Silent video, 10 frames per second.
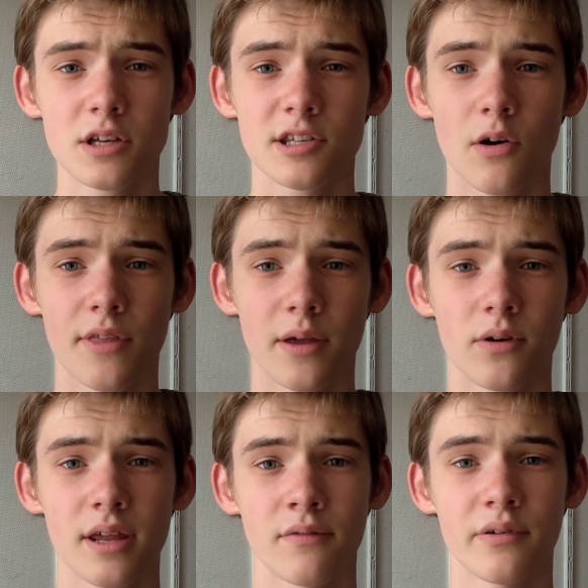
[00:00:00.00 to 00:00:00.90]
So
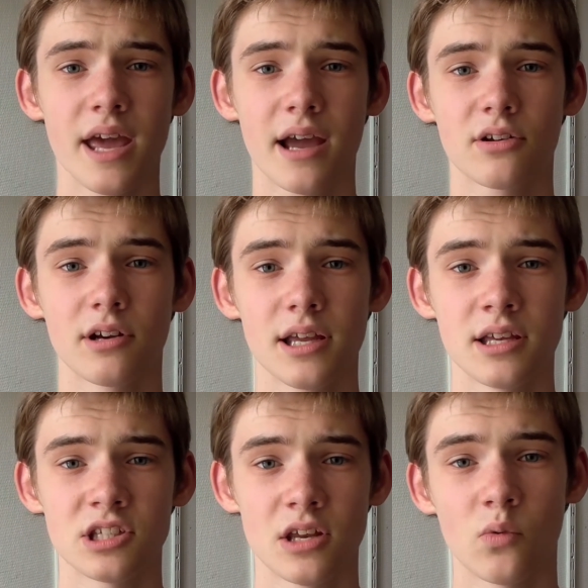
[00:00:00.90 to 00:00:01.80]
then if an actor
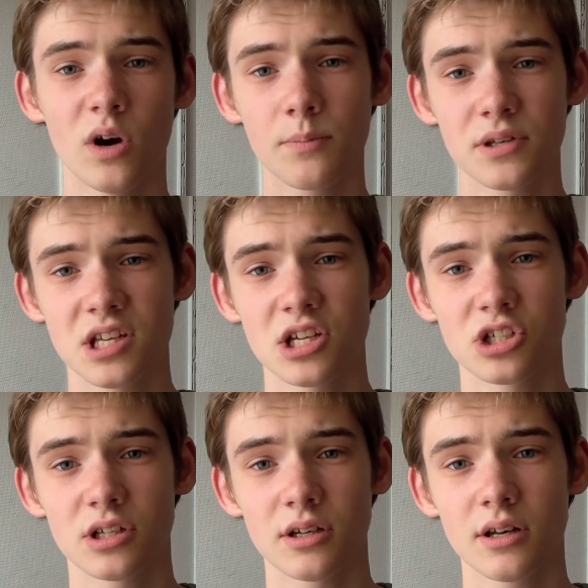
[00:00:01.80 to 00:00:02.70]
is in one
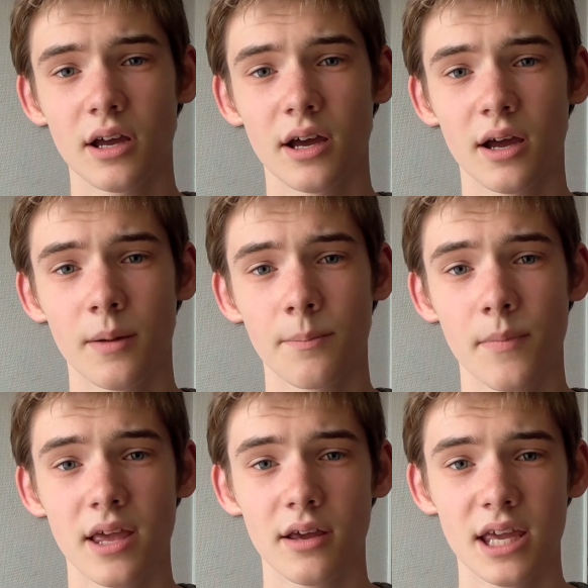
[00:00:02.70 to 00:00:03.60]
position,
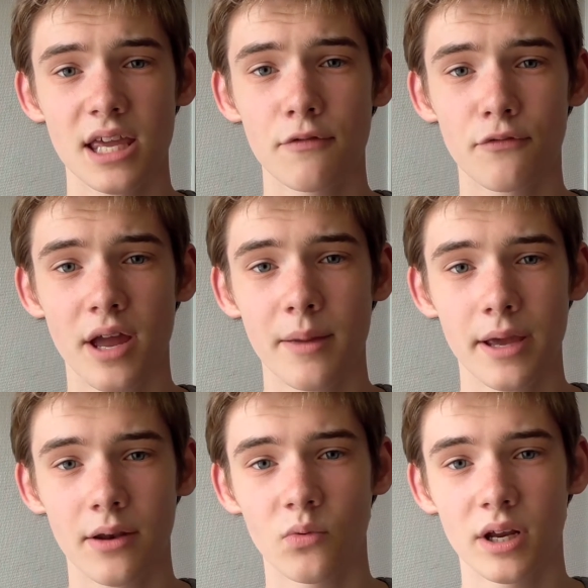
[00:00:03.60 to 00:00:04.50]
make a keyframe,
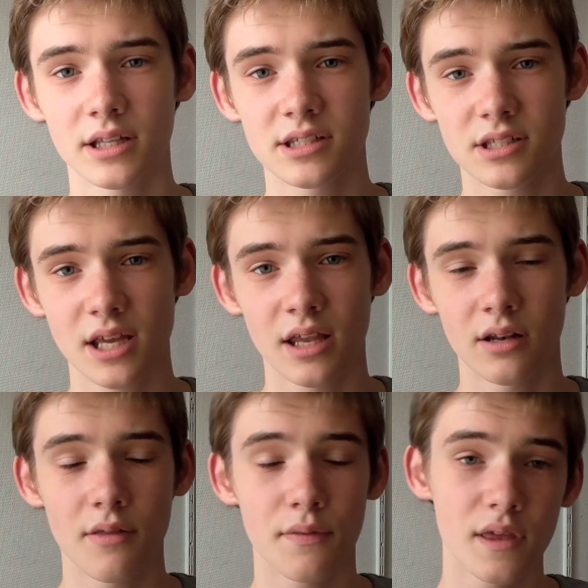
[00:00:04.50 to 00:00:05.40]
and when it's
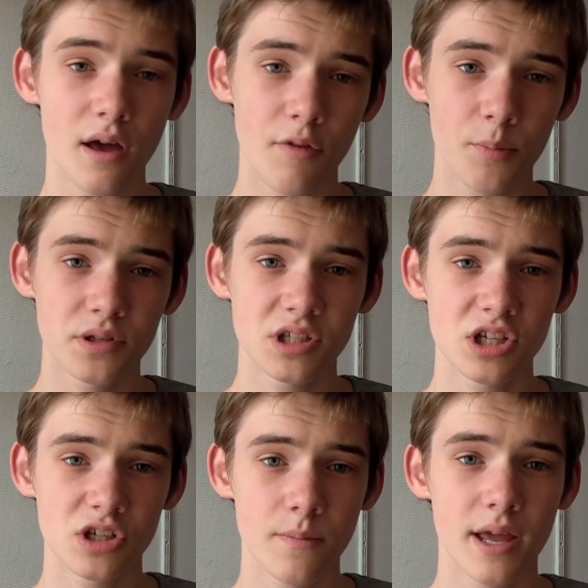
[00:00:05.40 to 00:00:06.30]
in the other
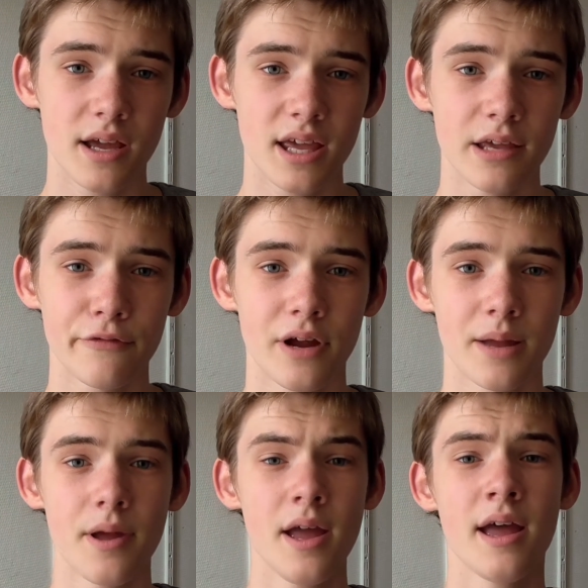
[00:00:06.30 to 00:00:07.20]
position, make a
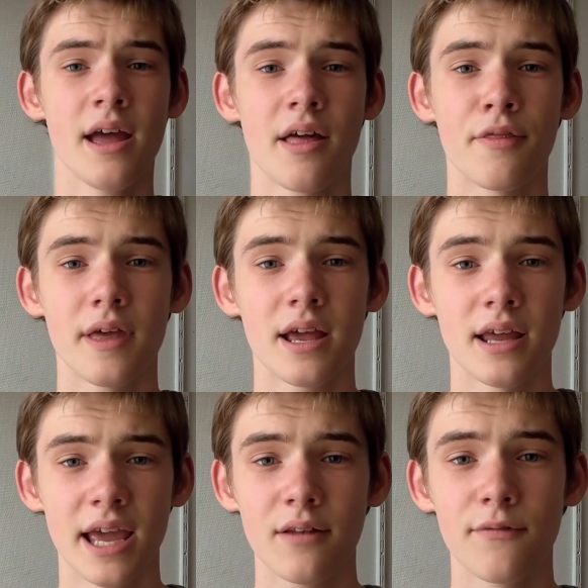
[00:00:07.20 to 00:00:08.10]
keyframe, and then
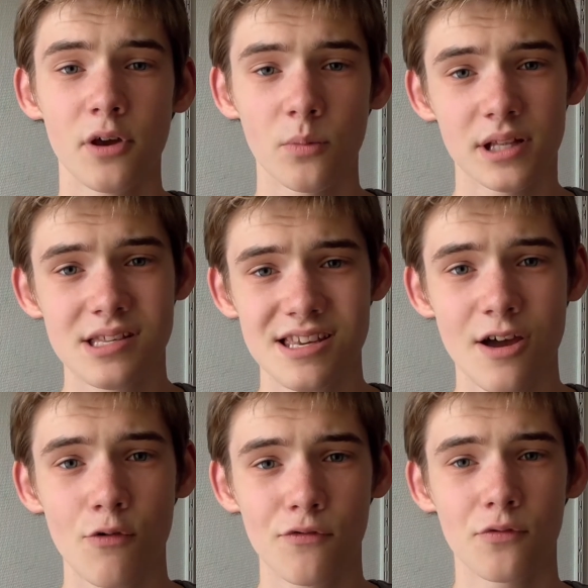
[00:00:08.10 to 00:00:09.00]
Hitfilm
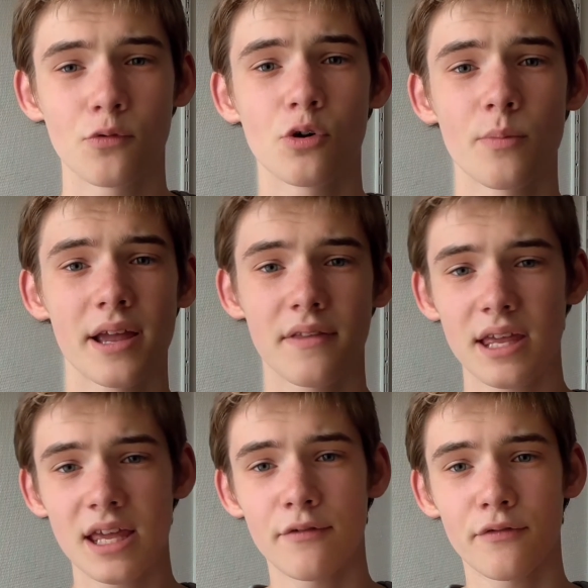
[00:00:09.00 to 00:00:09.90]
itself will make the
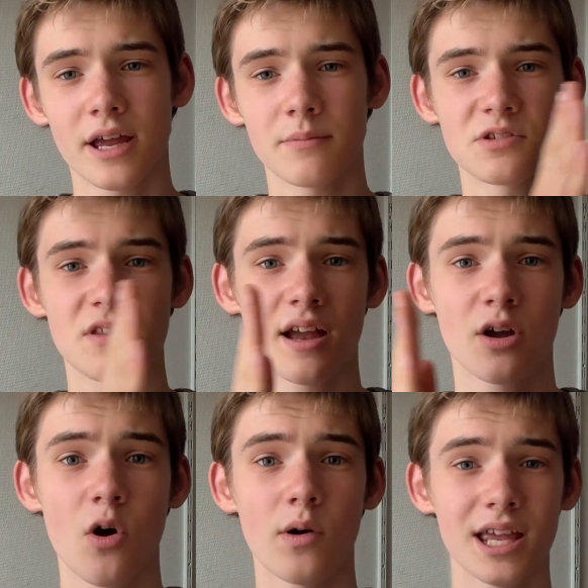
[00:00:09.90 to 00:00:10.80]
keyframes that
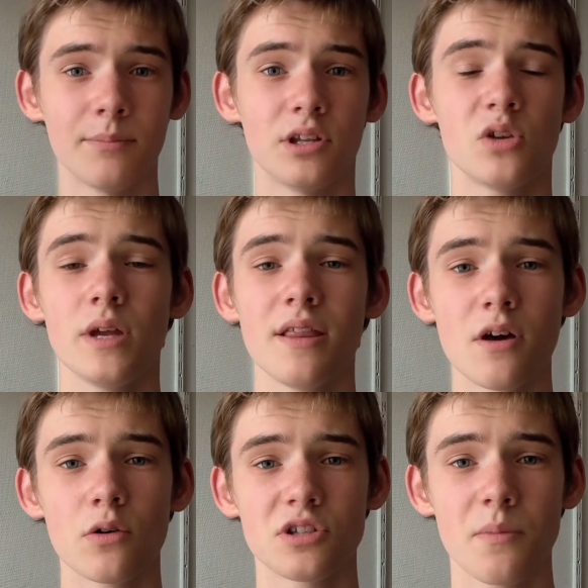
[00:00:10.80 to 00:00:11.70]
go in between
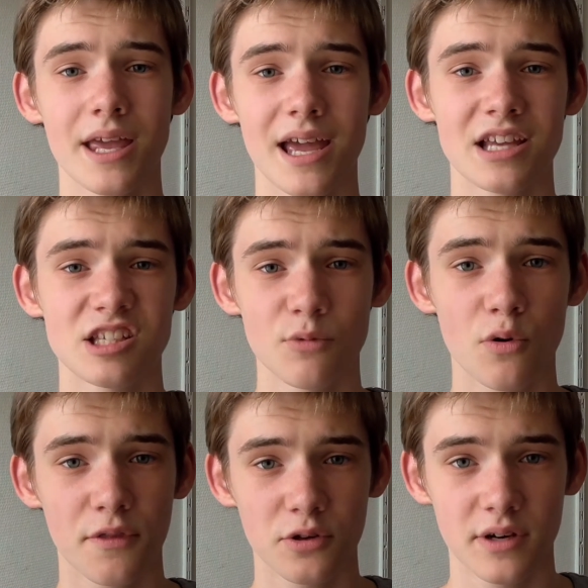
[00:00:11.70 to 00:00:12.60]
those to make a
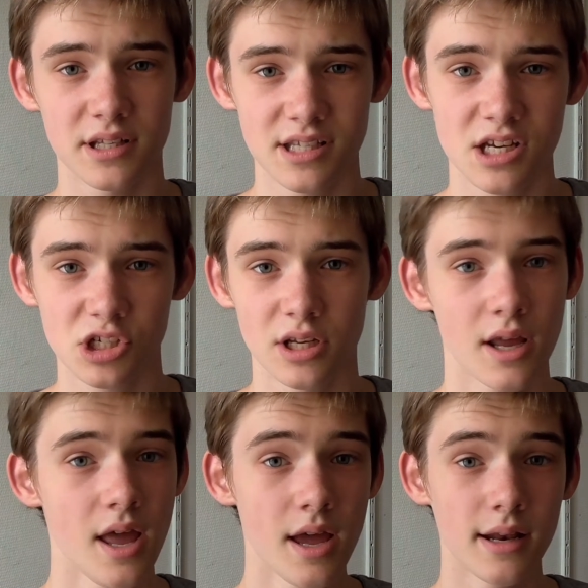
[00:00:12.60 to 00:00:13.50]
smooth transition.
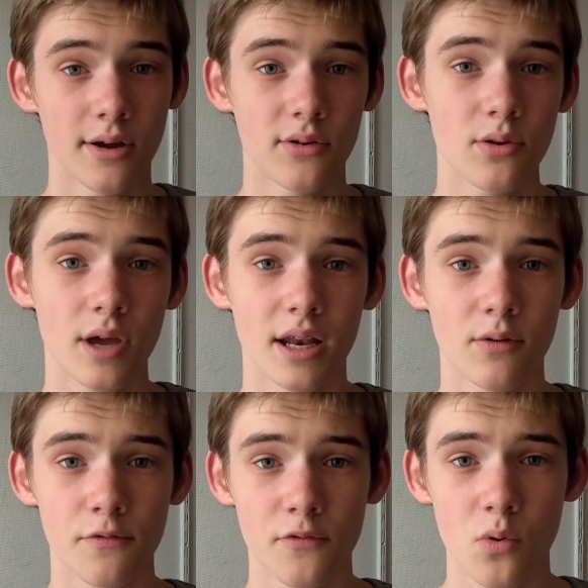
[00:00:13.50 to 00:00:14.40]
Now you can
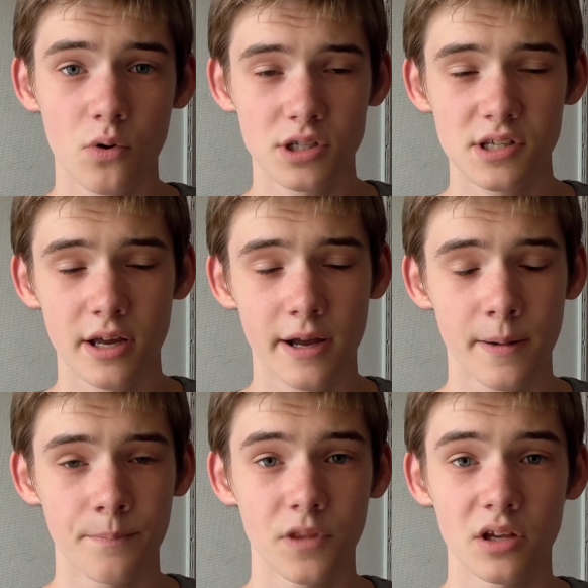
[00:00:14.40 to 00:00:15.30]
of course
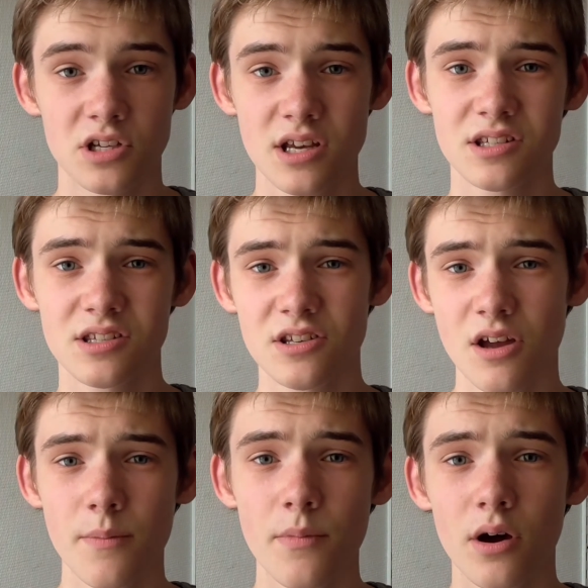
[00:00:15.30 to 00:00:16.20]
adjust
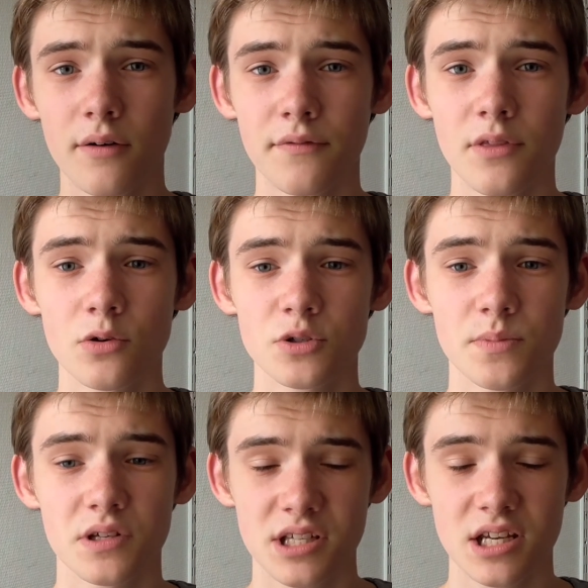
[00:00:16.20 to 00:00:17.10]
some of those
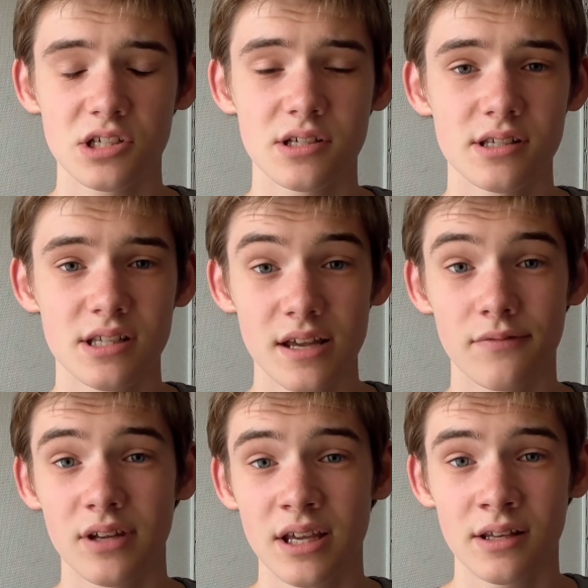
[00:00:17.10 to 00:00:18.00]
positions
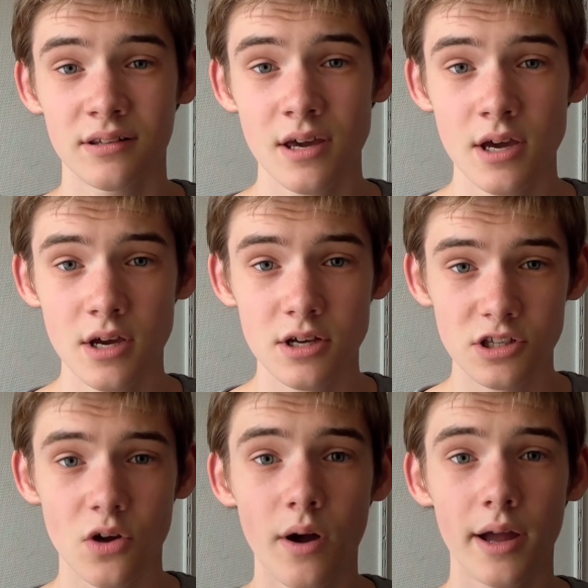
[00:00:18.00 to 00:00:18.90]
if needed,
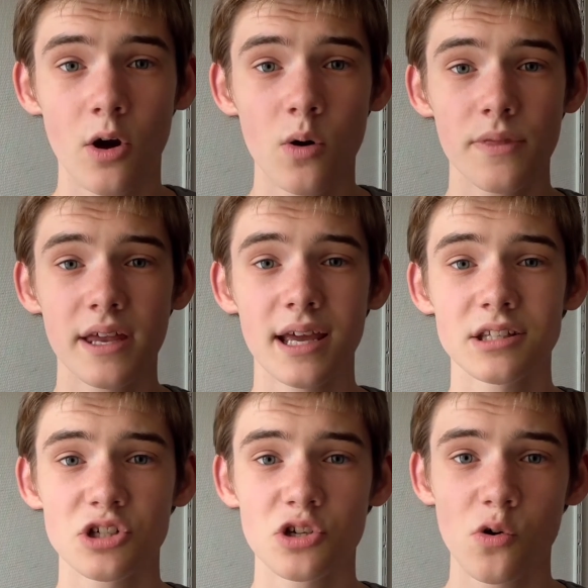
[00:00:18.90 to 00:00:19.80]
so I hope that
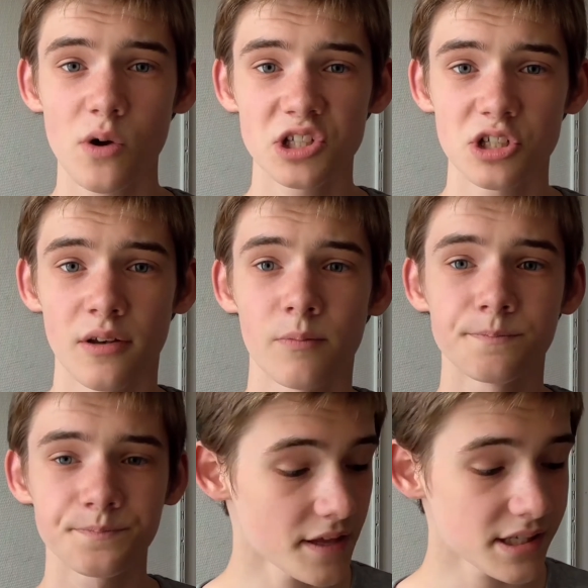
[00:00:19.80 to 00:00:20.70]
answers your question.
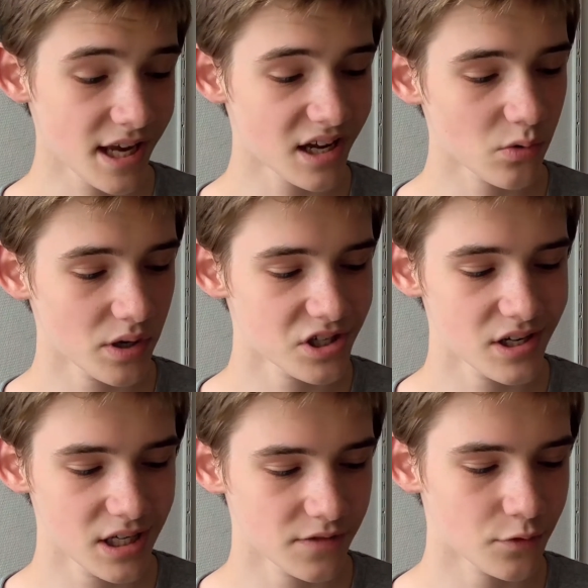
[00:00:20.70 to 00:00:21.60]
The second
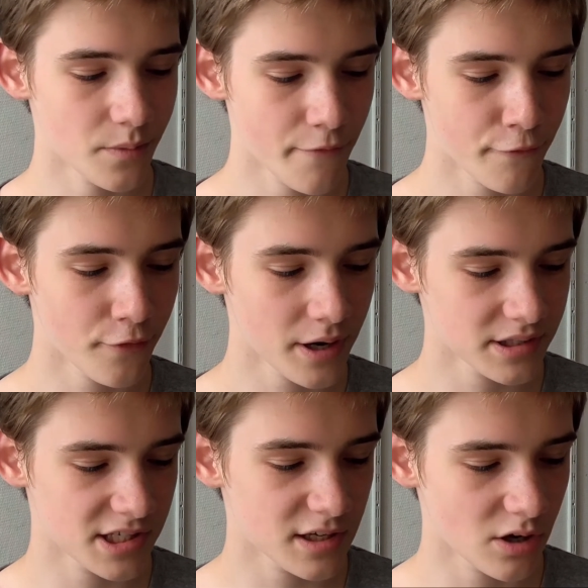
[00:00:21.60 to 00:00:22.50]
question is from
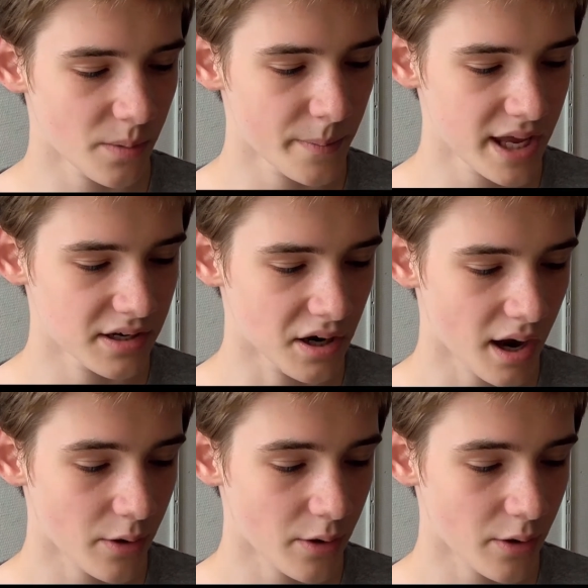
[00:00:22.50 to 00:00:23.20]
Frenzy Commander.